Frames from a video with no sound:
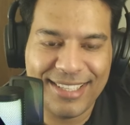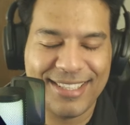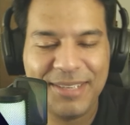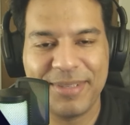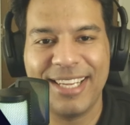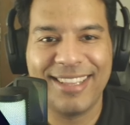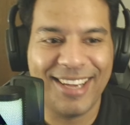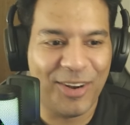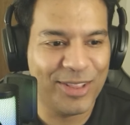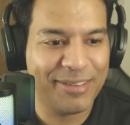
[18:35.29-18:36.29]
it seems like they
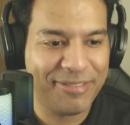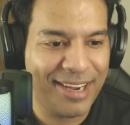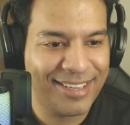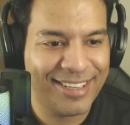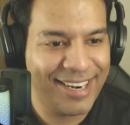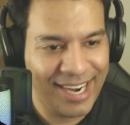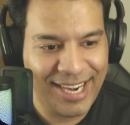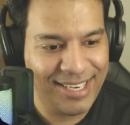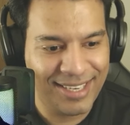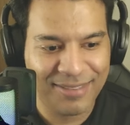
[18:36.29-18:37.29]
are on the farther
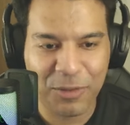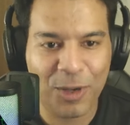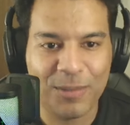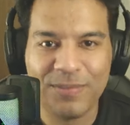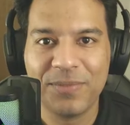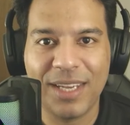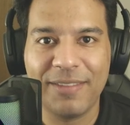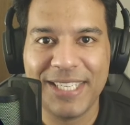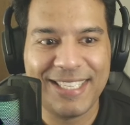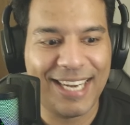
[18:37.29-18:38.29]
end from
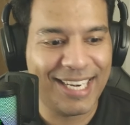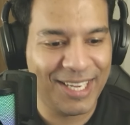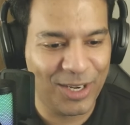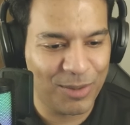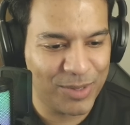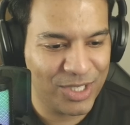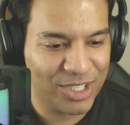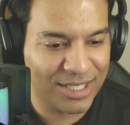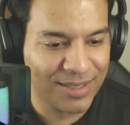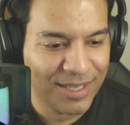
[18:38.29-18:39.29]
our starting claw
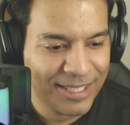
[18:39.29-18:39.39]
position.